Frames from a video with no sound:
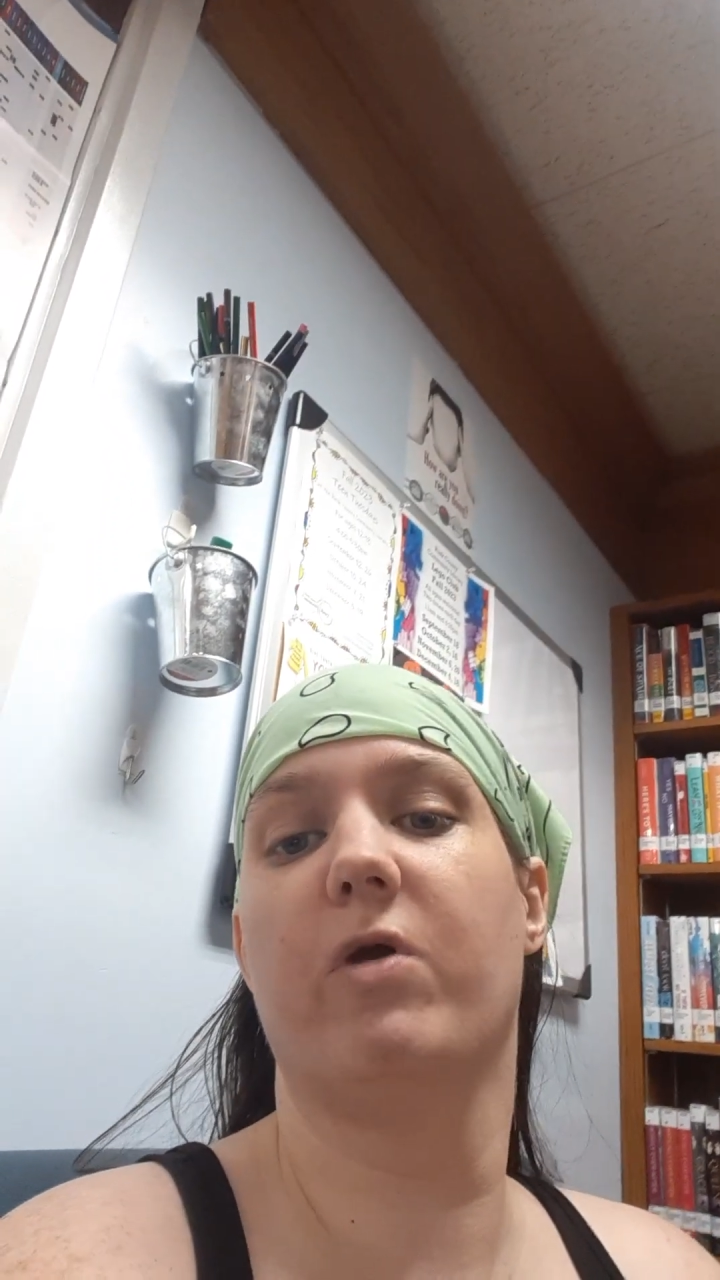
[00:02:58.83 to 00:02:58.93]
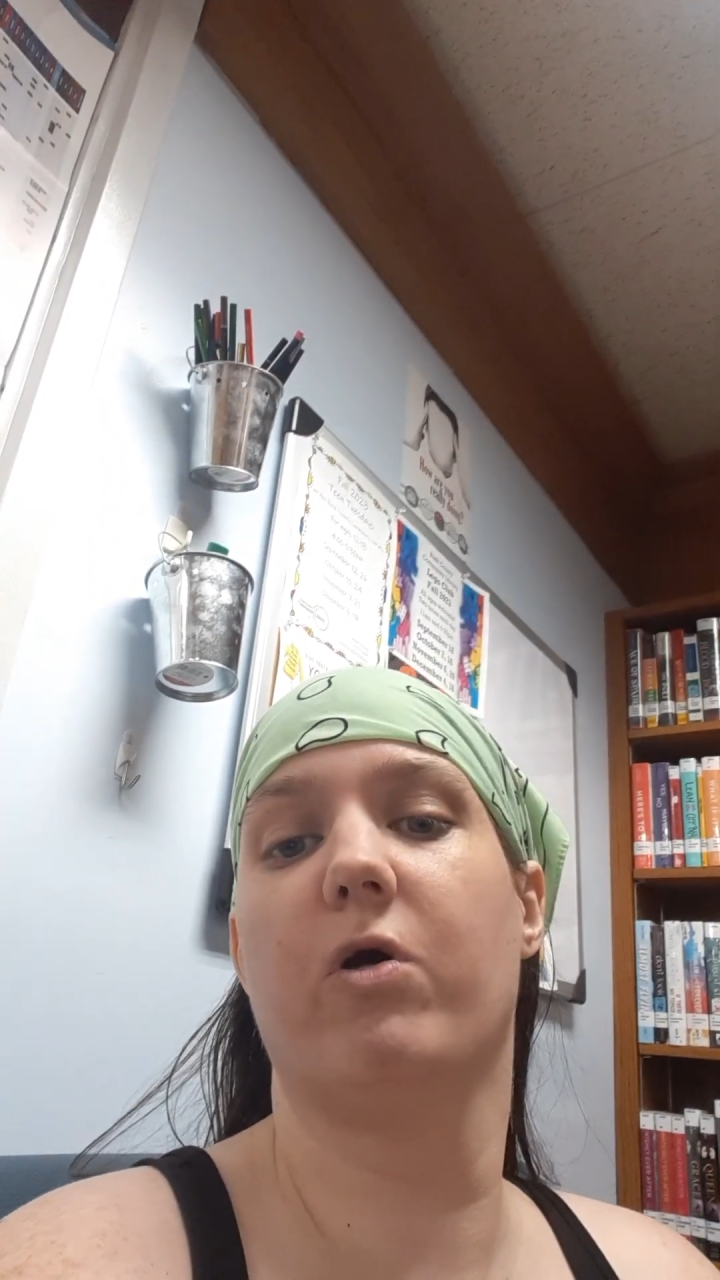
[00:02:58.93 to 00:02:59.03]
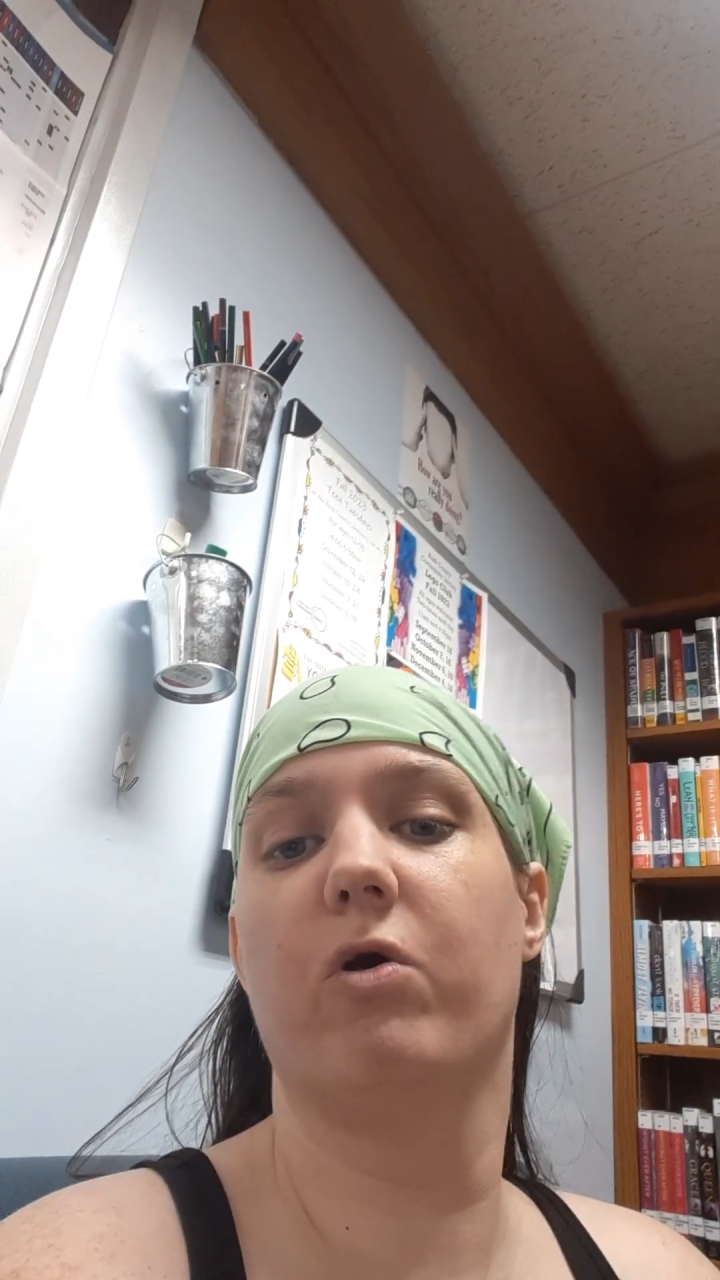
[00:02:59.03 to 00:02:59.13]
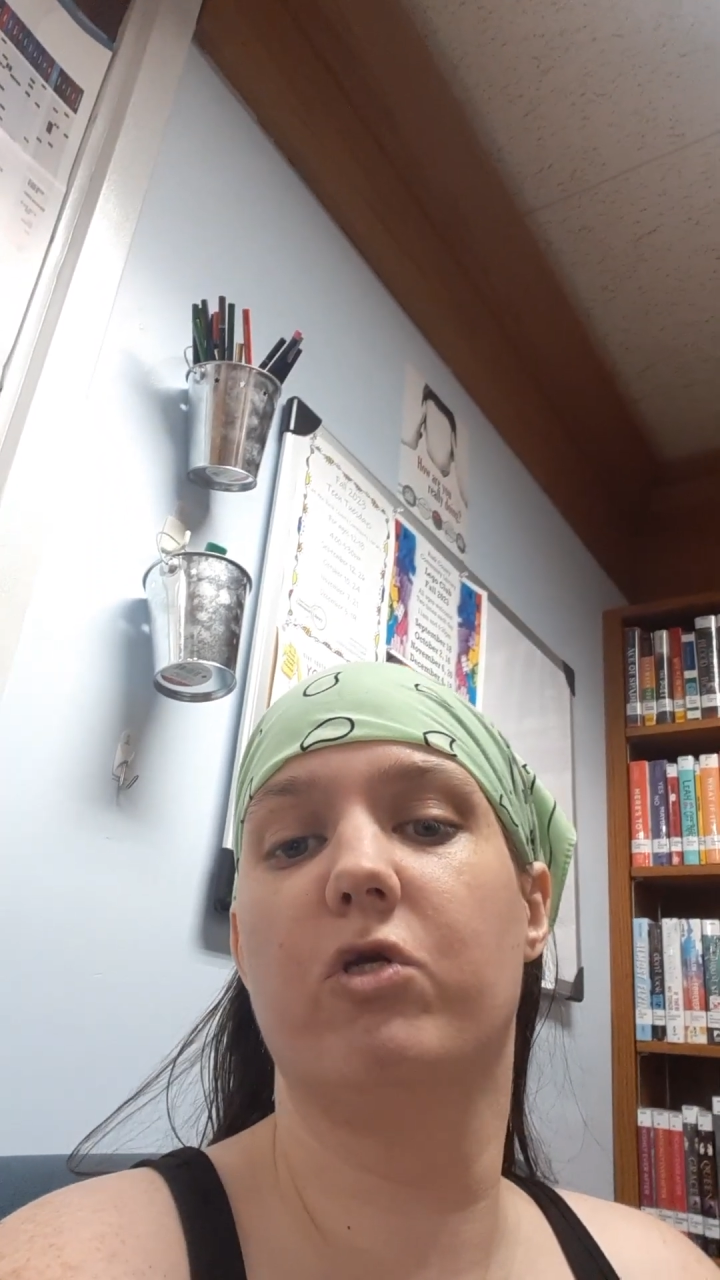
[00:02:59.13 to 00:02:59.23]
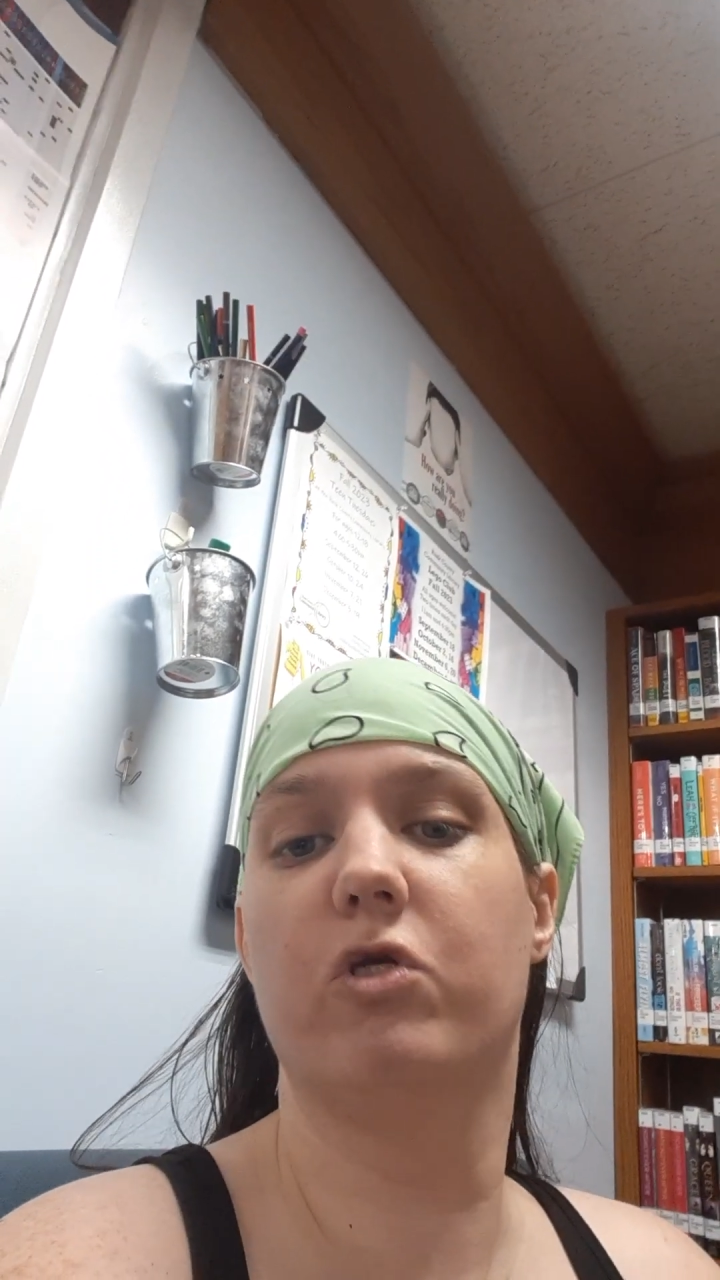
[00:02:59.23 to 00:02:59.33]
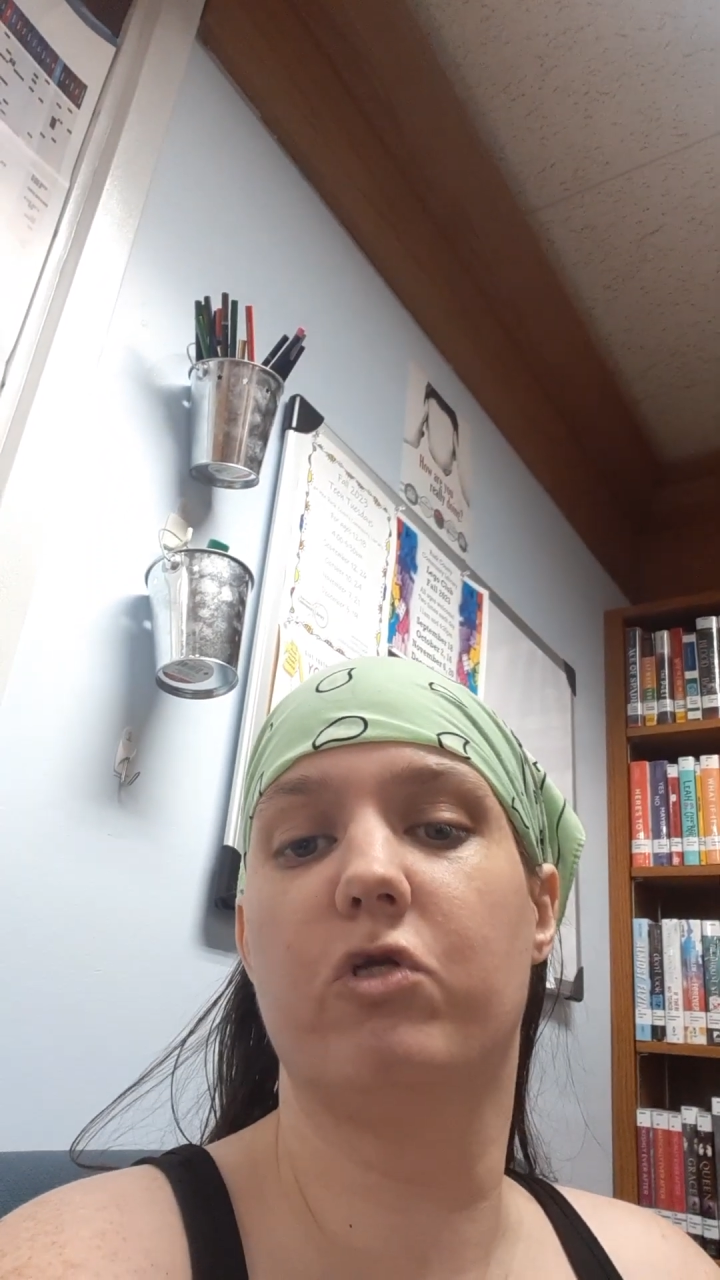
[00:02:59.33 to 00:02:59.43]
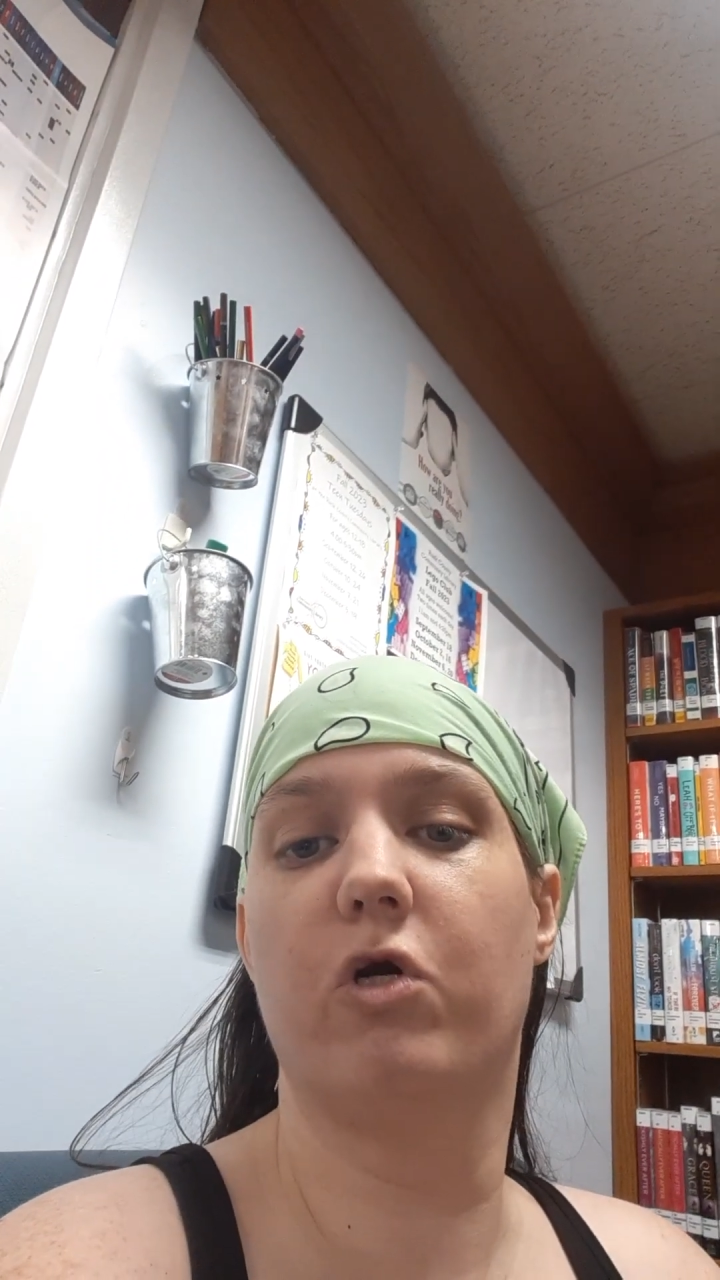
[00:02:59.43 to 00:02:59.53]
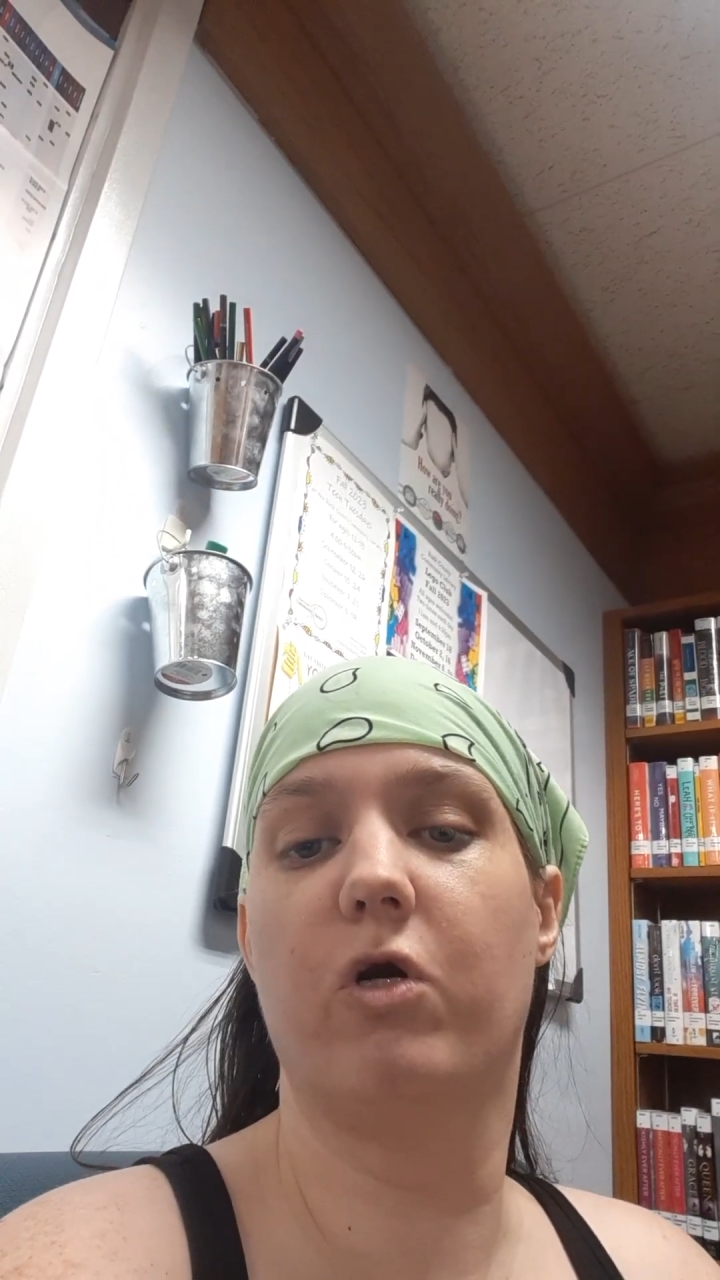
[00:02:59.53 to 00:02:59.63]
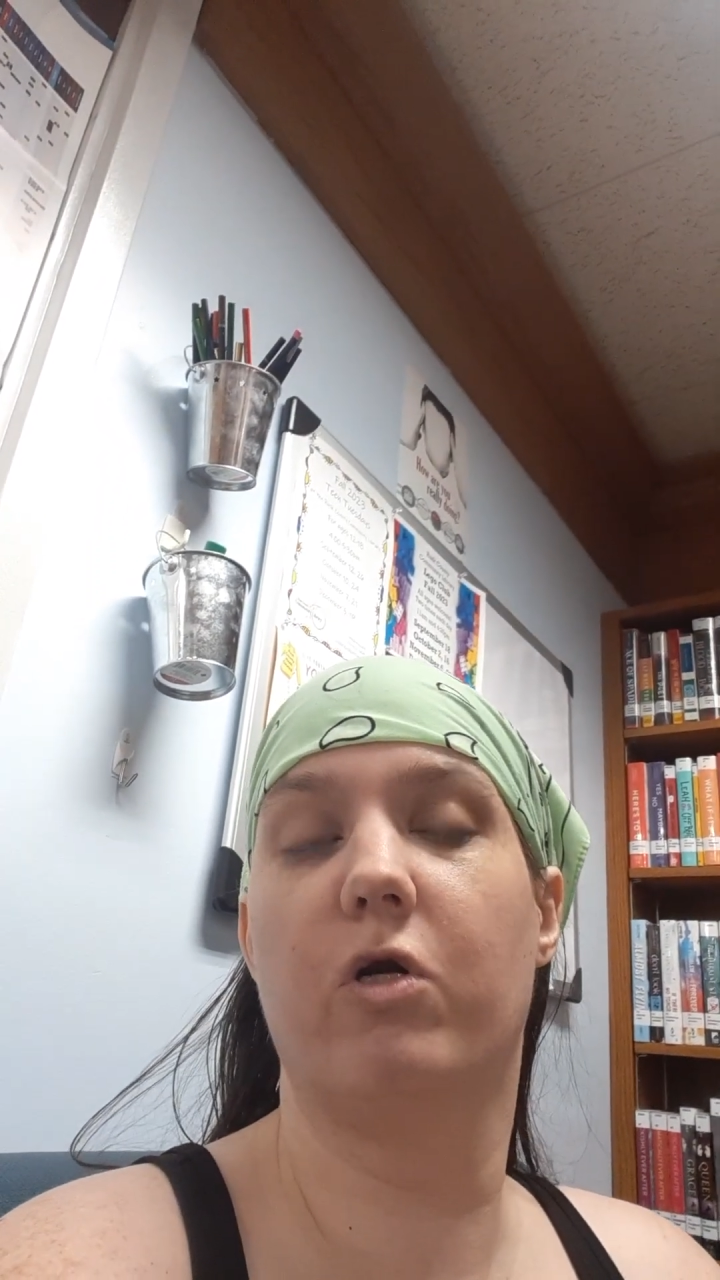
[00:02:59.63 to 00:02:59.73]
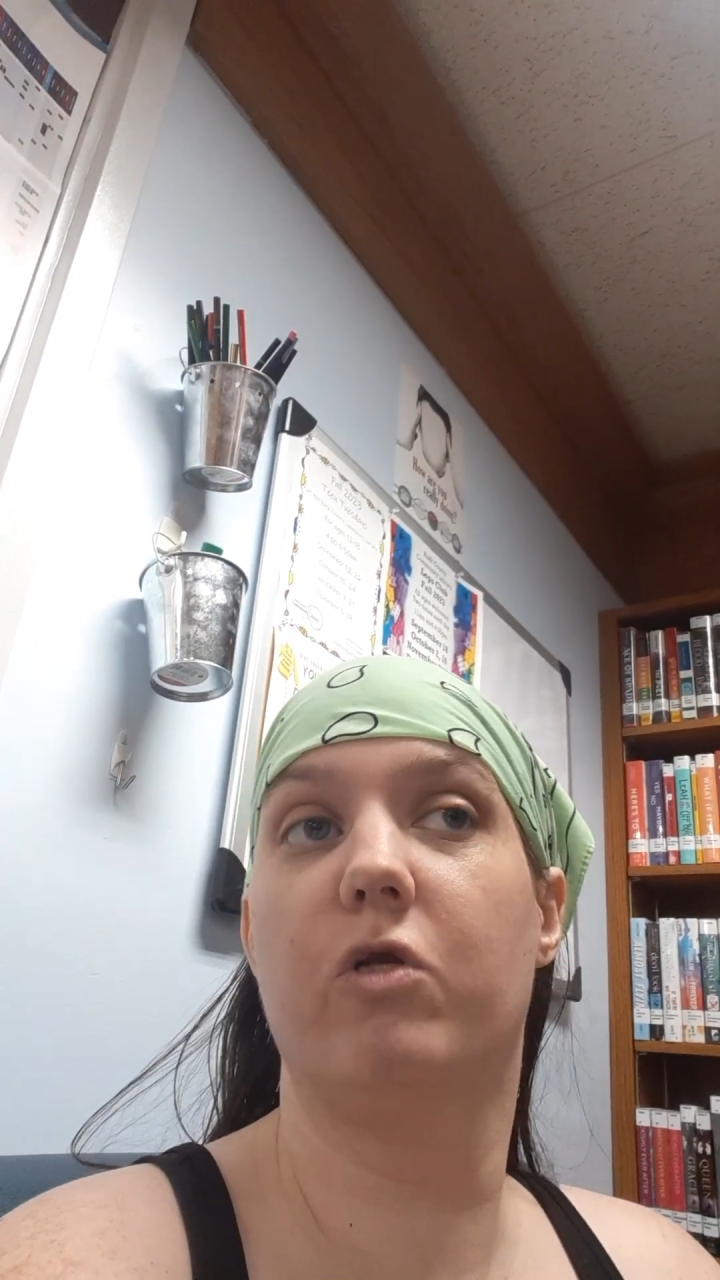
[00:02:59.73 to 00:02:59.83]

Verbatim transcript: younger sister